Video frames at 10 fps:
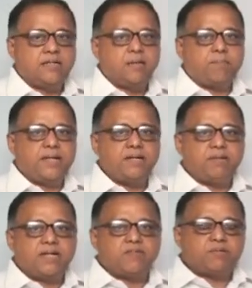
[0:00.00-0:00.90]
the plane
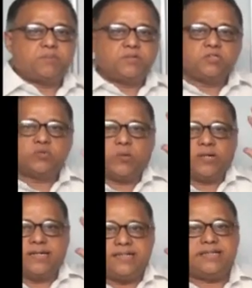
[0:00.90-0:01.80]
mirror will produce
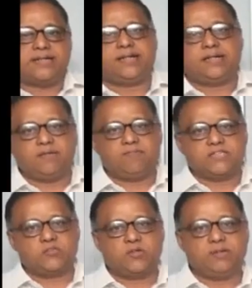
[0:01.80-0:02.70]
only the
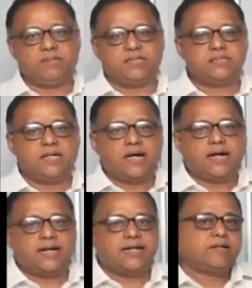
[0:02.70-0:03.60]
virtual image
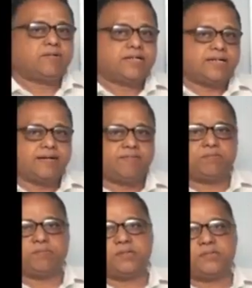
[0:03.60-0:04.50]
and it will
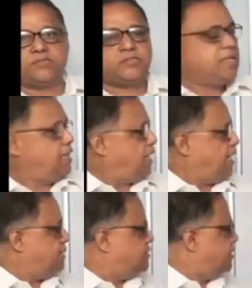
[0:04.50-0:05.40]
never produce
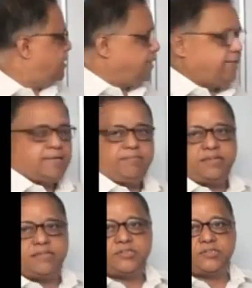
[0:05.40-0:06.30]
as real
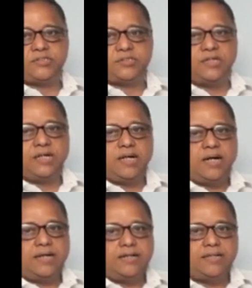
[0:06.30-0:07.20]
image.
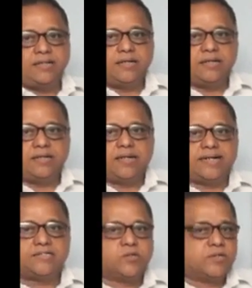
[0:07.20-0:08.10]

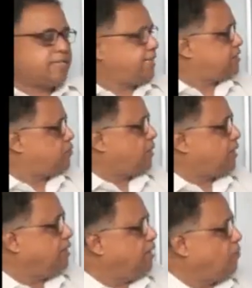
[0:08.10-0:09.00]
Let us go to the next
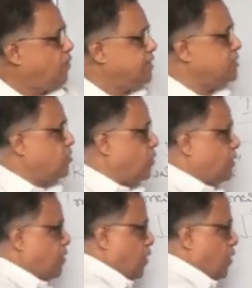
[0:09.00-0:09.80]
one. What is called